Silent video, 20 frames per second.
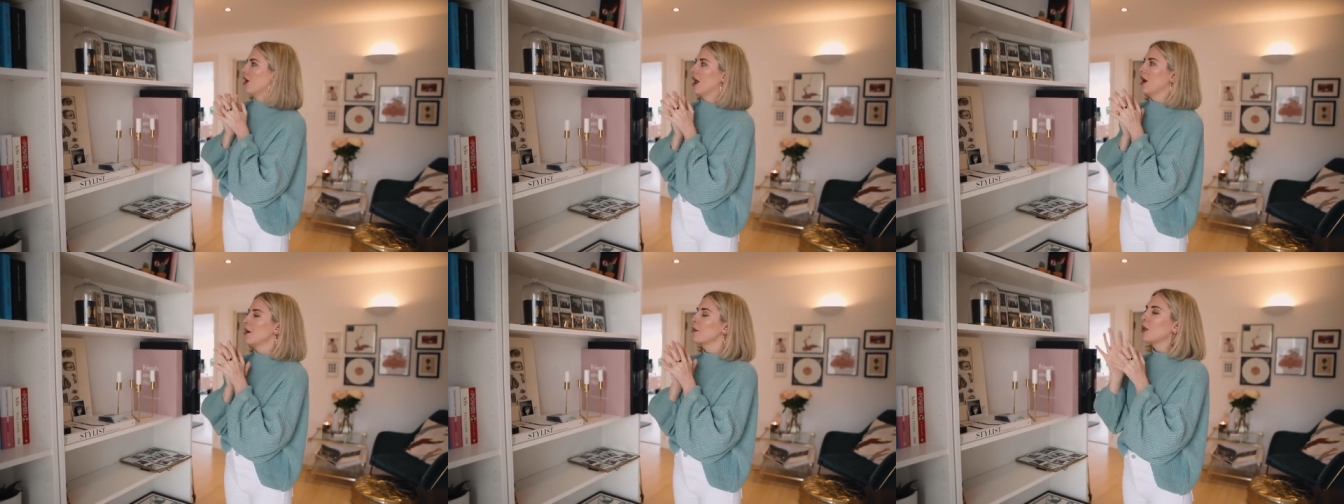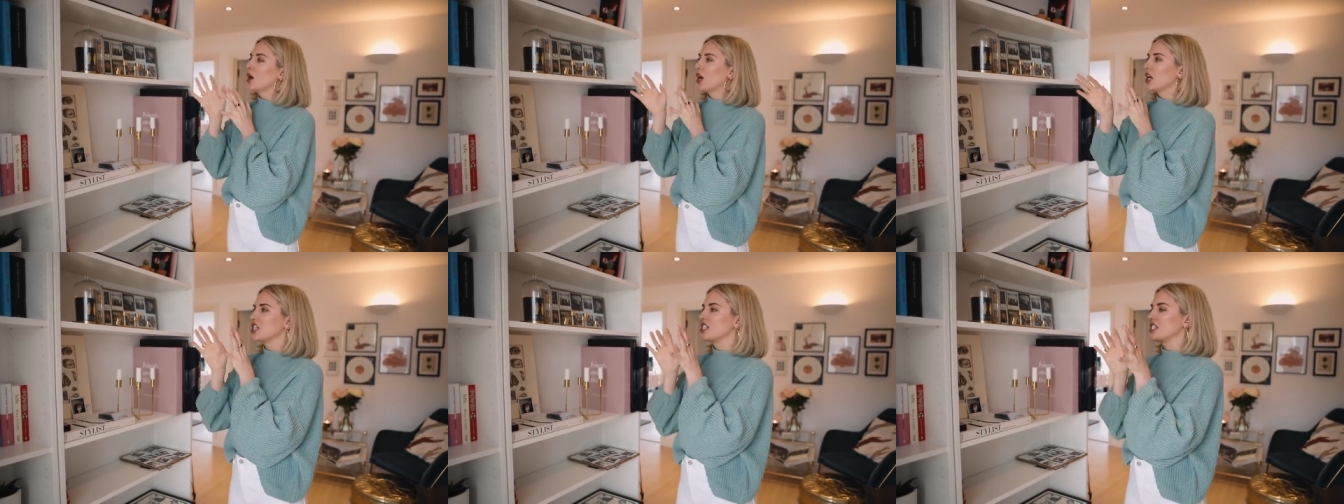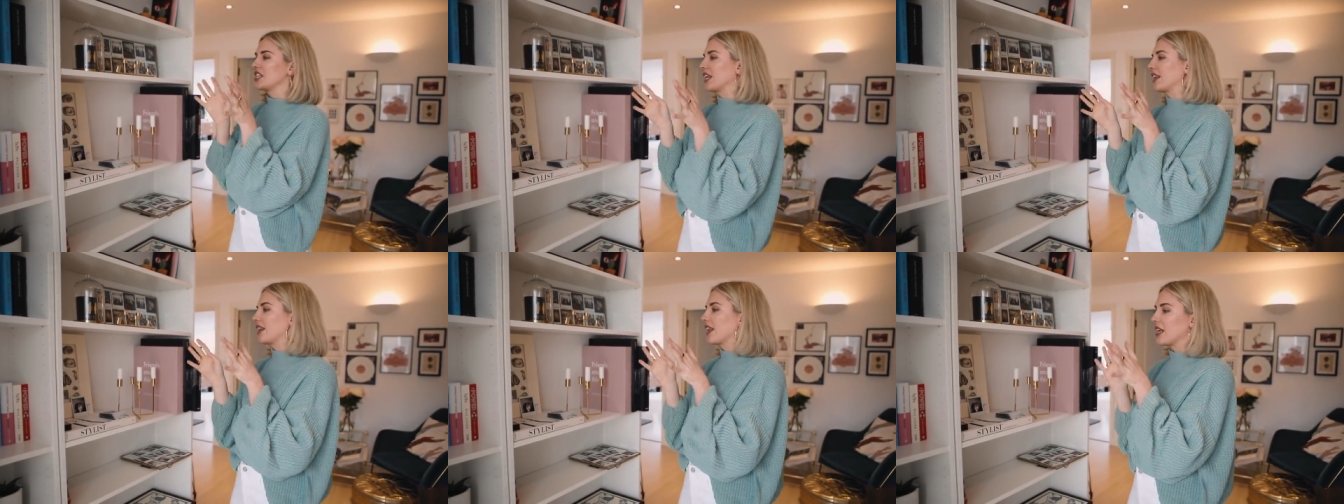like
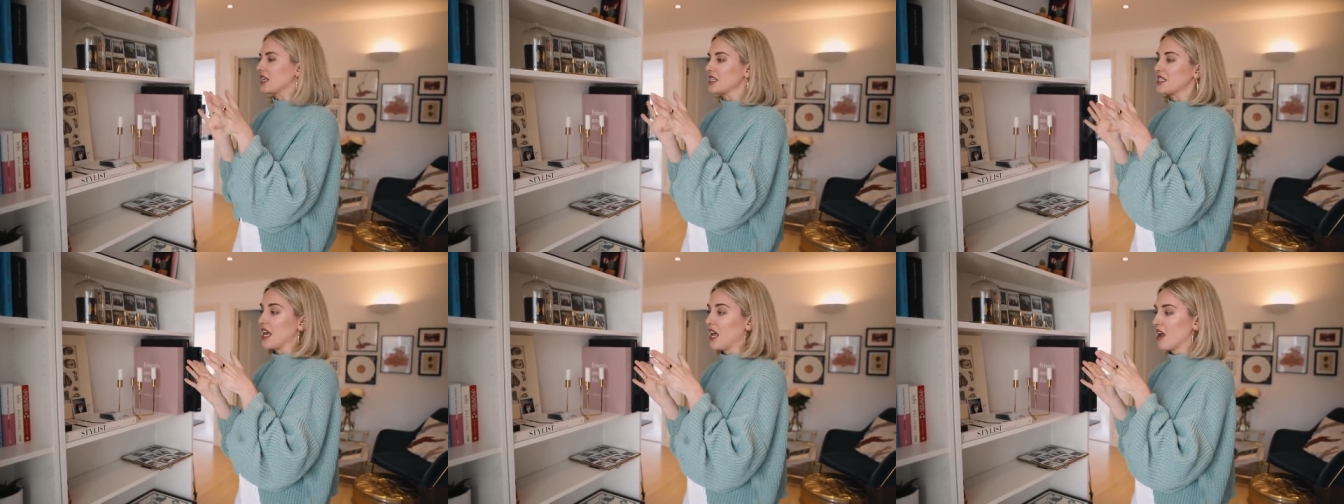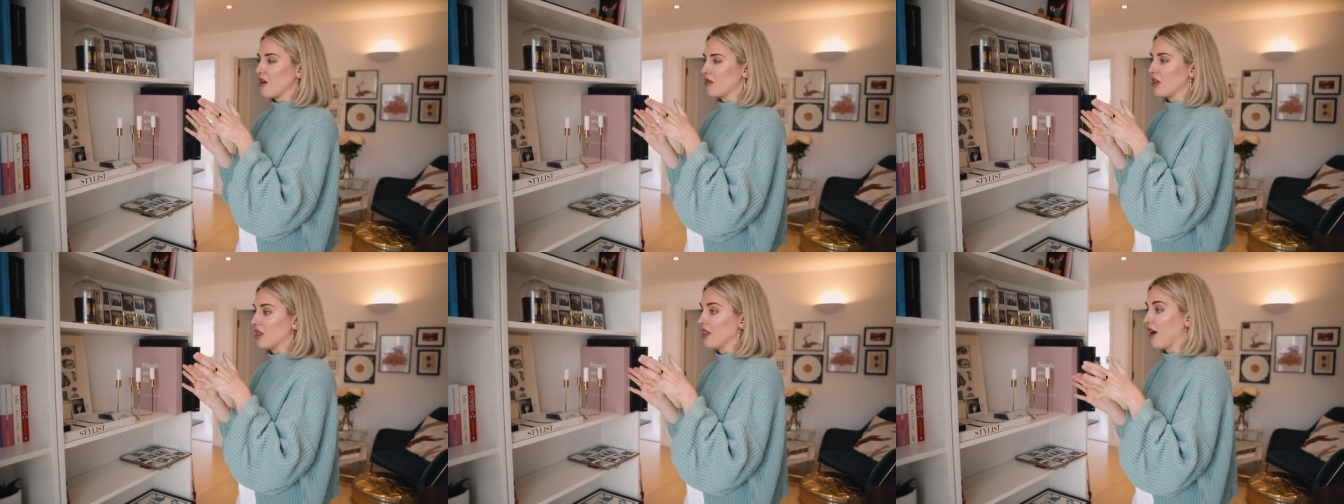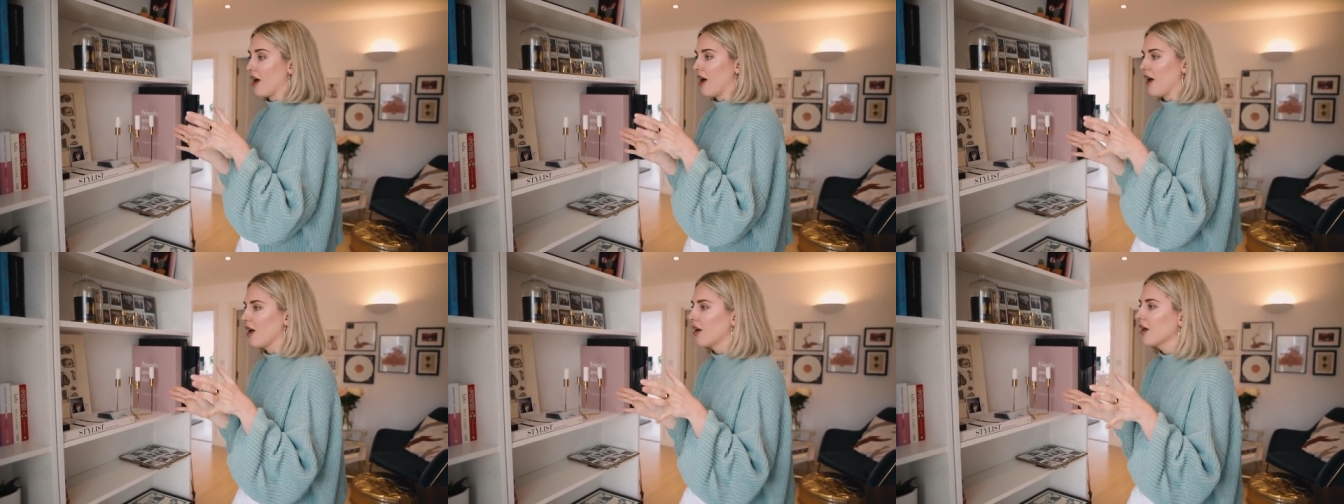purchasing things here and
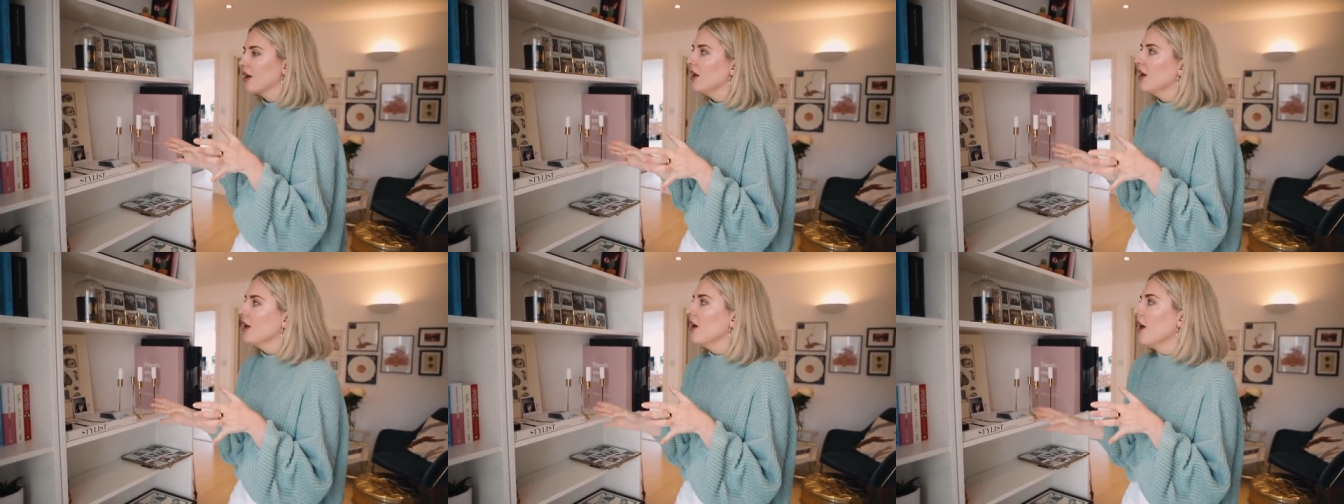there.